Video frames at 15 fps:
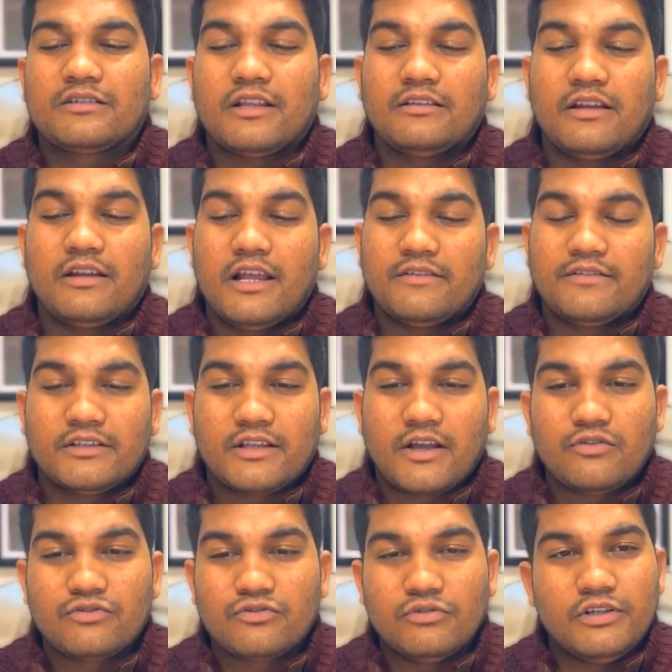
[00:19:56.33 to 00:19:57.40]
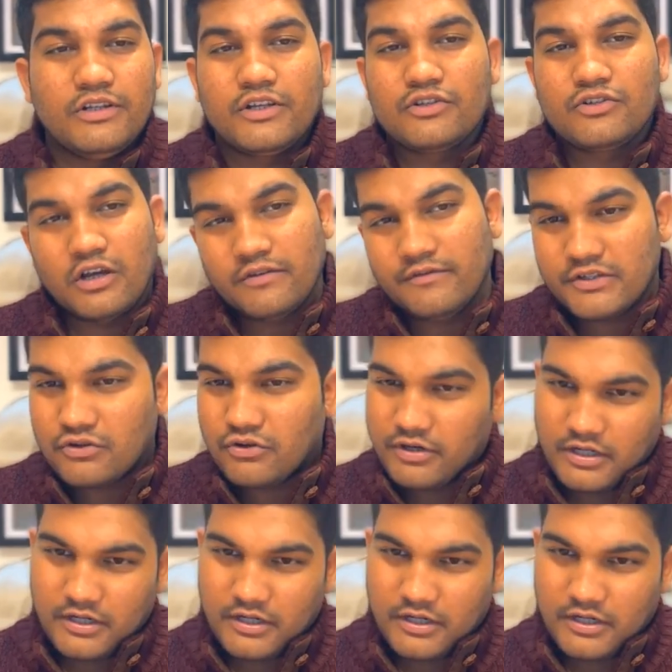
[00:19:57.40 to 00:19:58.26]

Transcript: tenth, eleventh house, Gulika is always good